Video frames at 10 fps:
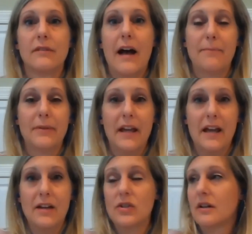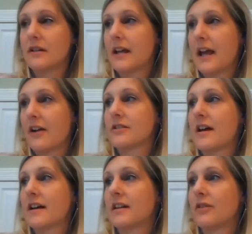application on the CARES
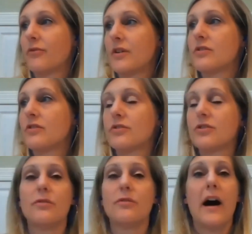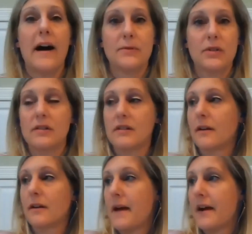Act, the original two options and
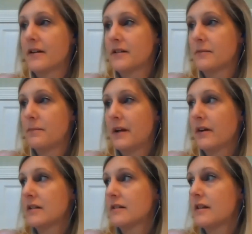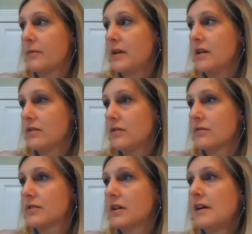comparison periods that we
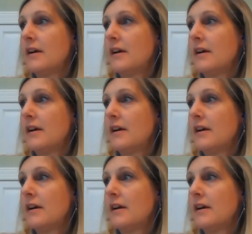used,